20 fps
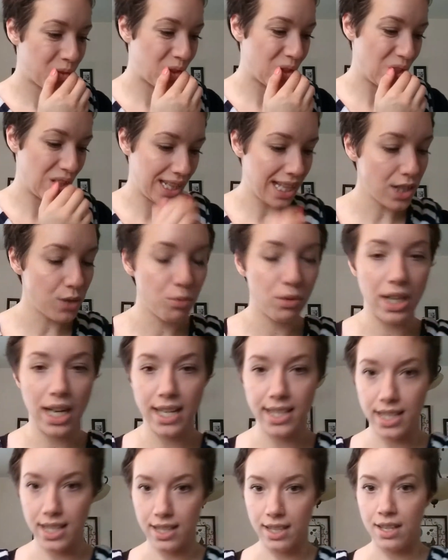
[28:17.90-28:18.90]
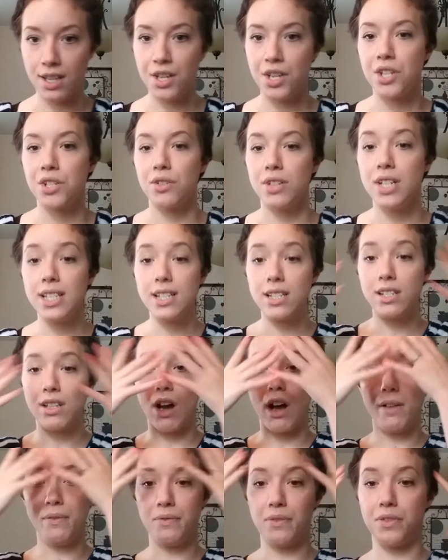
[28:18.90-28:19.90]
So that's what I did. So this is
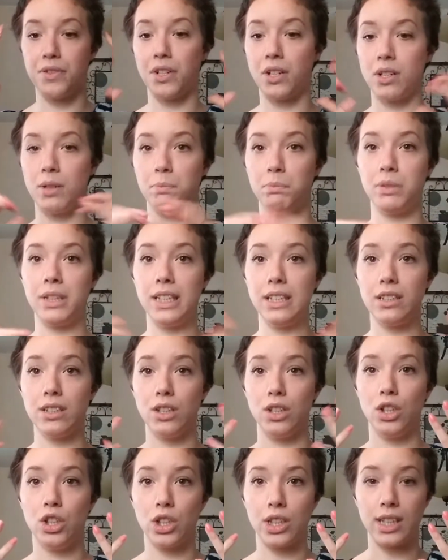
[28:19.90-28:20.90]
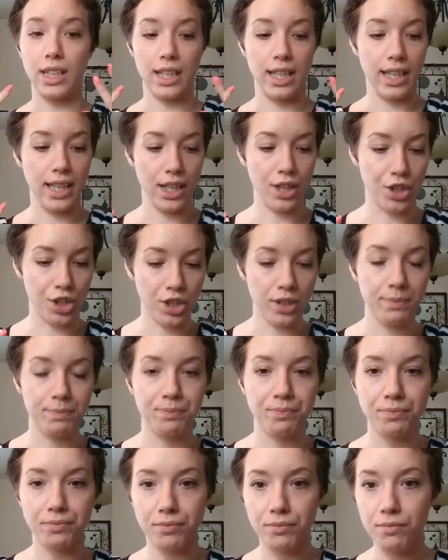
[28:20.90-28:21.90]
all for the complete look here.
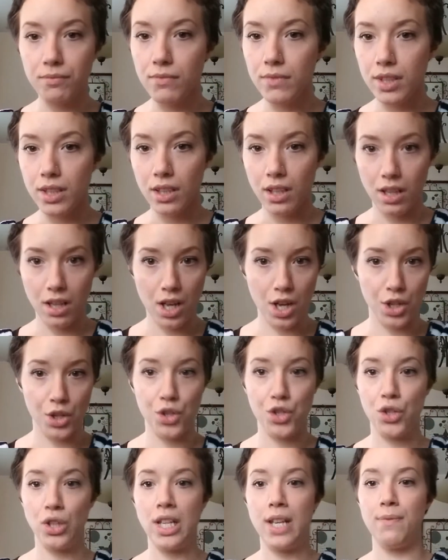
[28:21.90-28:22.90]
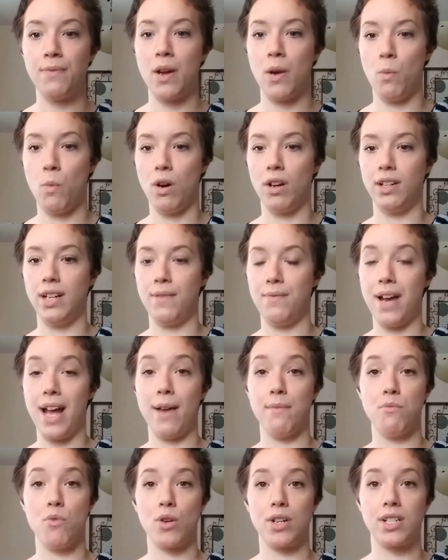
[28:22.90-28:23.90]
Now usually if I
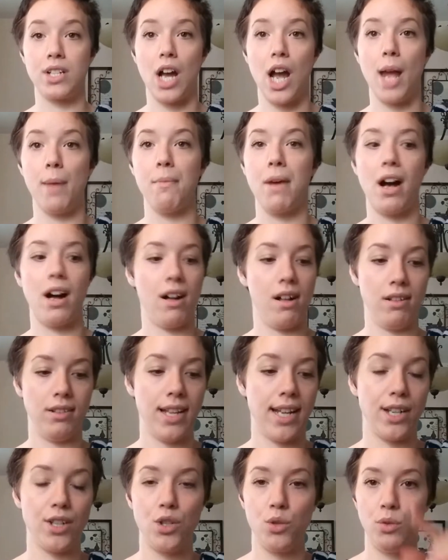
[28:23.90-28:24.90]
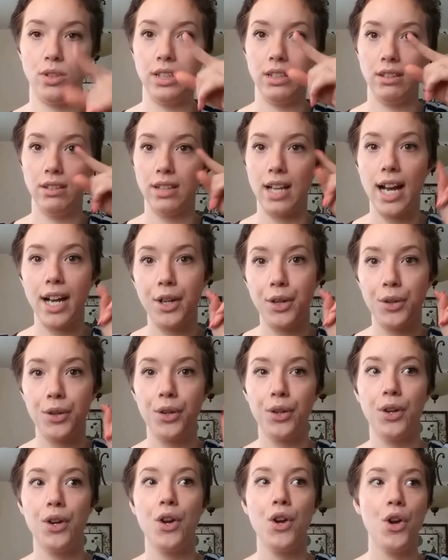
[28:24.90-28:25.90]
have more time, I'll like do a little
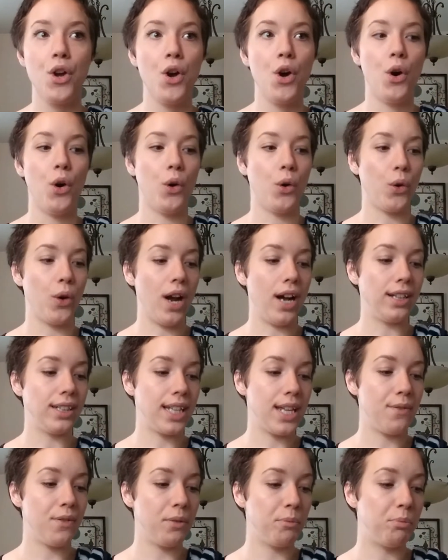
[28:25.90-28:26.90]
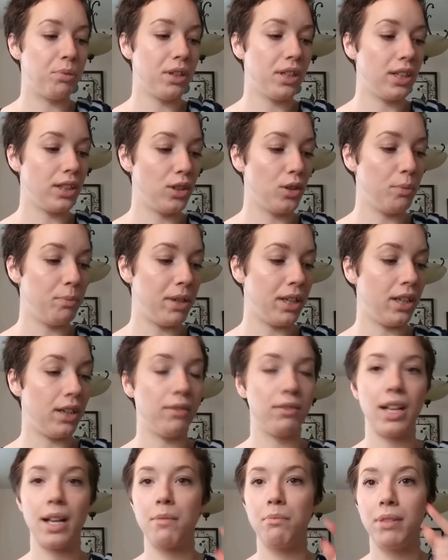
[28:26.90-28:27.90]
liner, or I'll even put a little bit
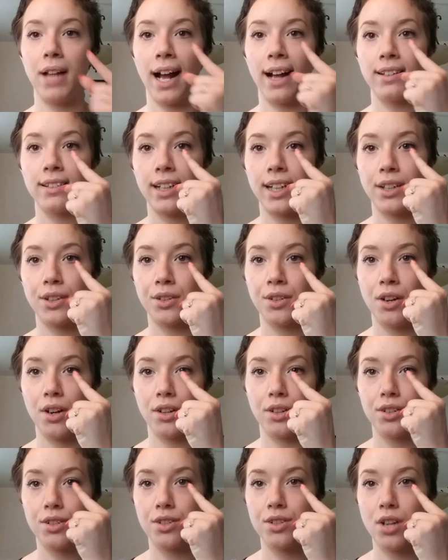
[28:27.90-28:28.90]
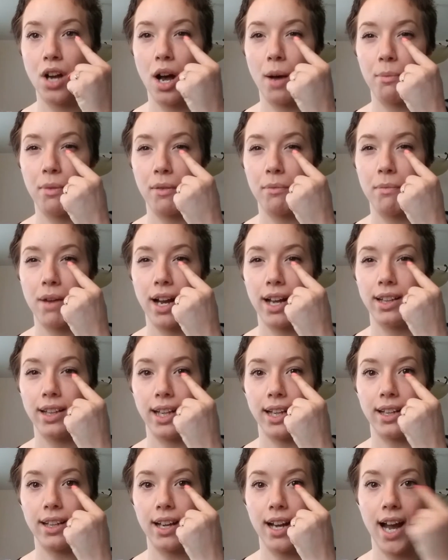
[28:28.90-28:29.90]
of like black liner on top of my
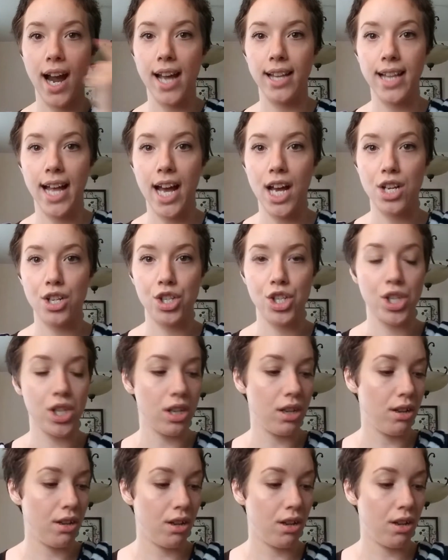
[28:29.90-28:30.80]
like eyelash,